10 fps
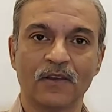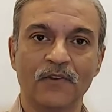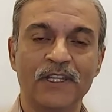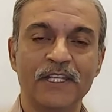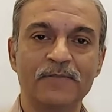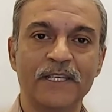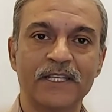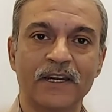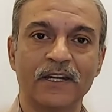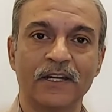With this
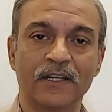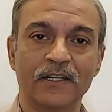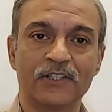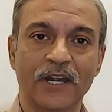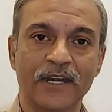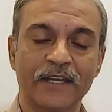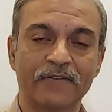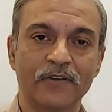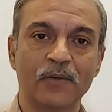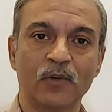basic understanding,
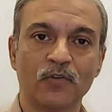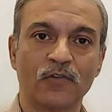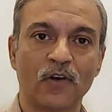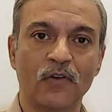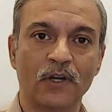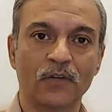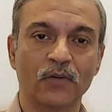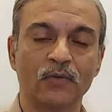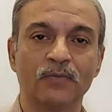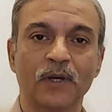we will move forward
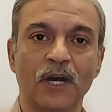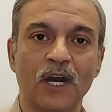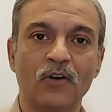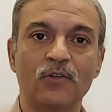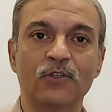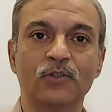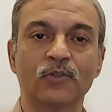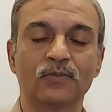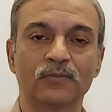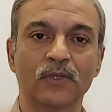to how
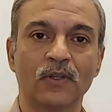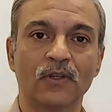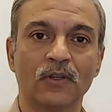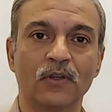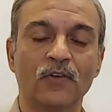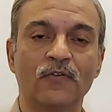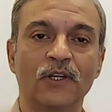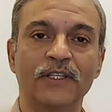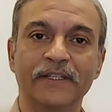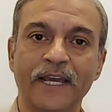to look for
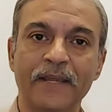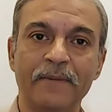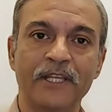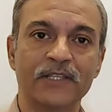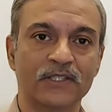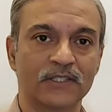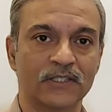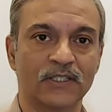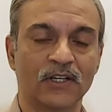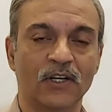the timings
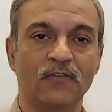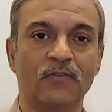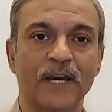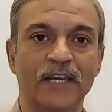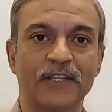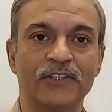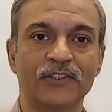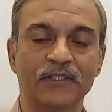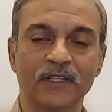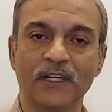of marriage
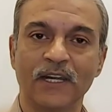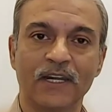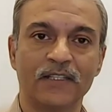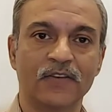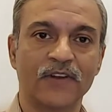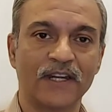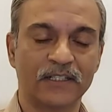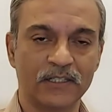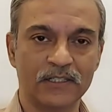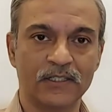and other
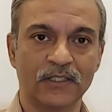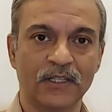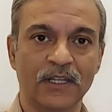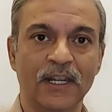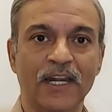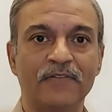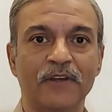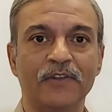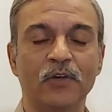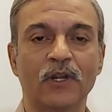factors. And
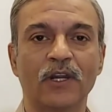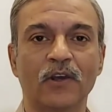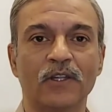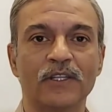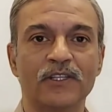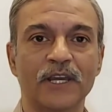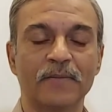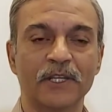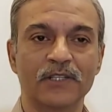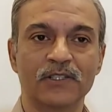when we look at all these
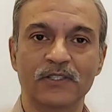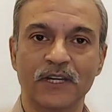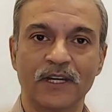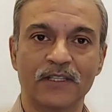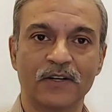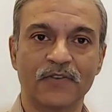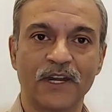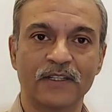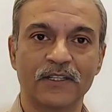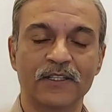timings and other
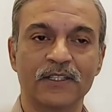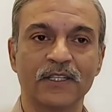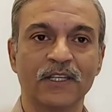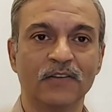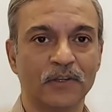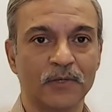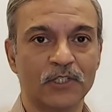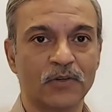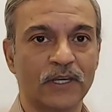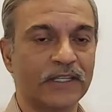factors, we
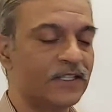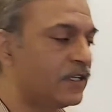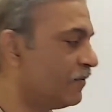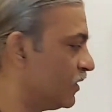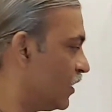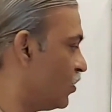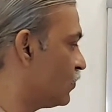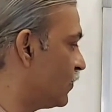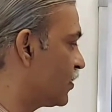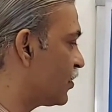must look at the seventh
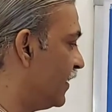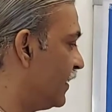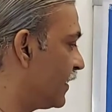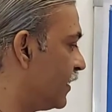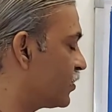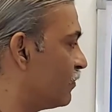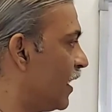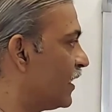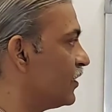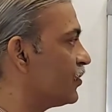house, which indicates
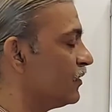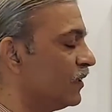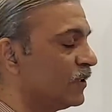marriage,